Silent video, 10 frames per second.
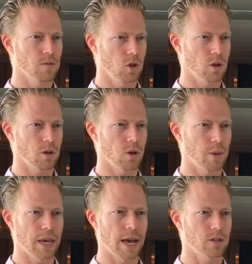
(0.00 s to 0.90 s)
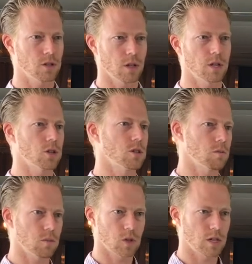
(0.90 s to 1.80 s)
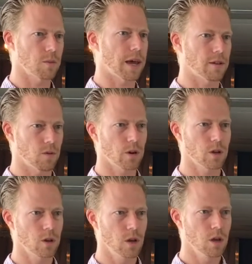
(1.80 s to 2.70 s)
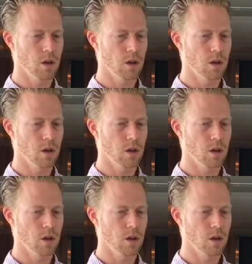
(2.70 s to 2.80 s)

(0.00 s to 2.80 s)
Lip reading: UPS, and then just sends it back for you.